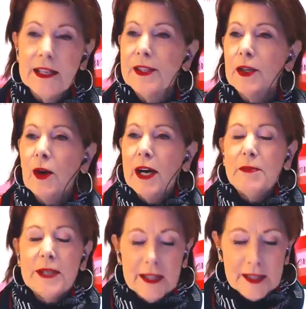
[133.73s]
So I'm
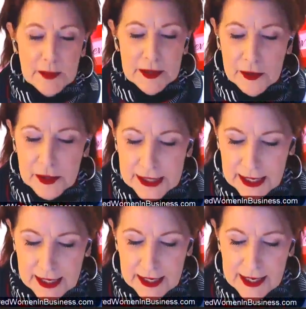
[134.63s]
Dana Smithers.
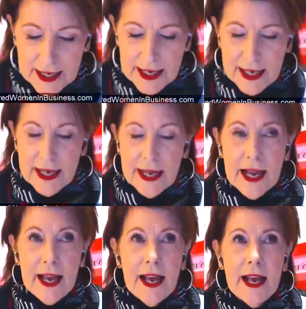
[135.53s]
I
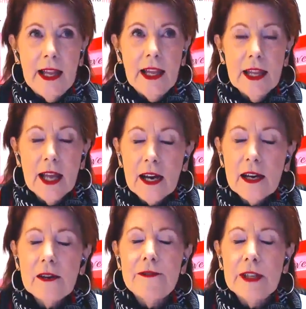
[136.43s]

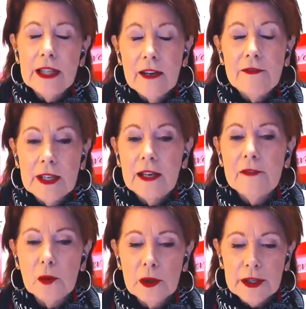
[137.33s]
love
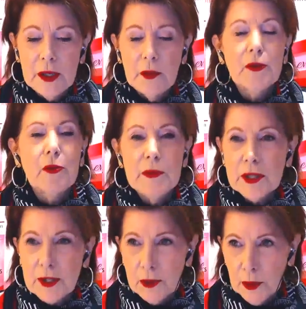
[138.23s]
working with women
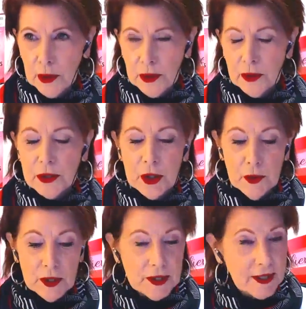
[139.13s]
solopreneurs who
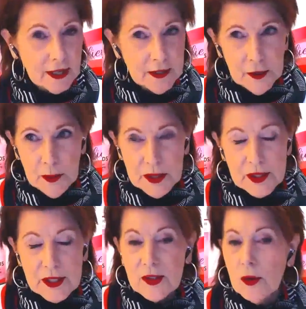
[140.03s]
are stuck in their
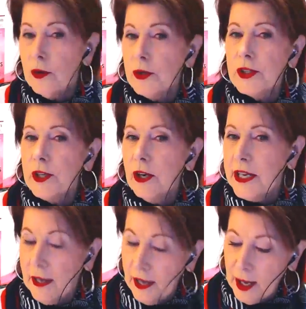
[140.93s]
business or
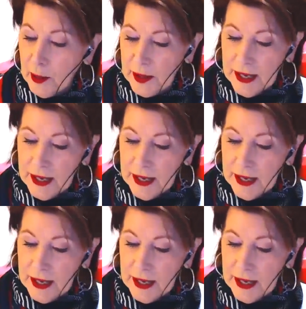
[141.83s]
starting up.